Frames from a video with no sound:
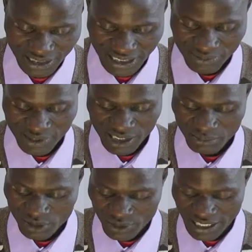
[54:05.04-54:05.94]
can be
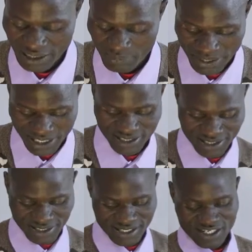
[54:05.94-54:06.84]
able to help
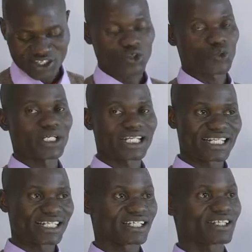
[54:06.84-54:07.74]
us
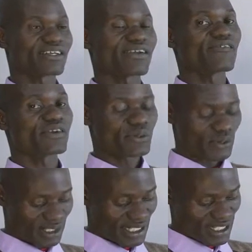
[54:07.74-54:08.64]
quickly
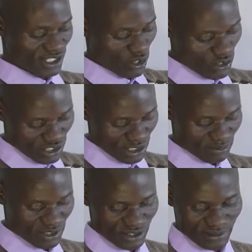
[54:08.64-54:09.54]
review this
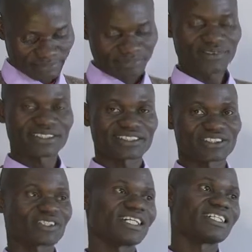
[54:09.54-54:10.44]
concept,
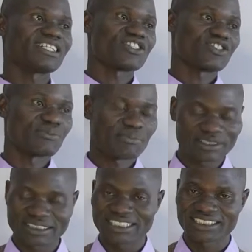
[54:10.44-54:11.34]
so that it is
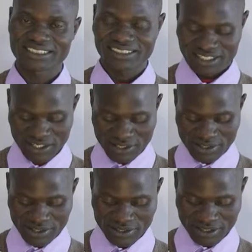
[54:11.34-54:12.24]
important
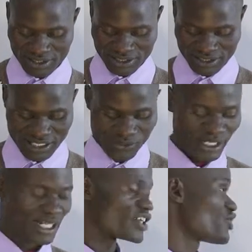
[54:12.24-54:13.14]
that
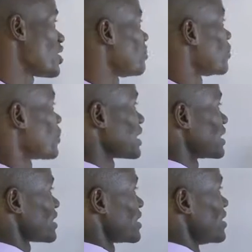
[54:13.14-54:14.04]
we catch up with
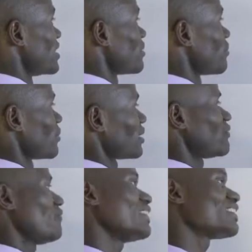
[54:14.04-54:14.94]
them.
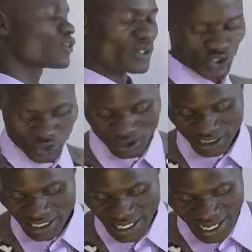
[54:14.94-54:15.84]
The first
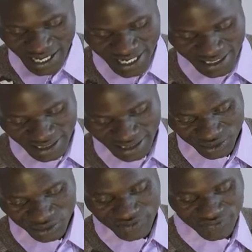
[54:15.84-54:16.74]
question asks
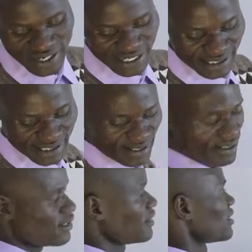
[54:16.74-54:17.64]
us to
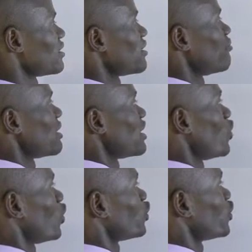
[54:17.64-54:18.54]
define the
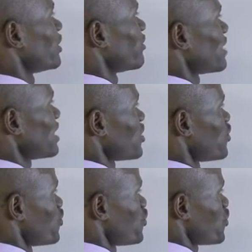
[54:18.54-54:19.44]
mid-ocean
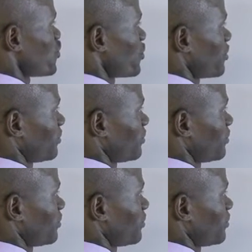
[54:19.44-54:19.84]
ridge.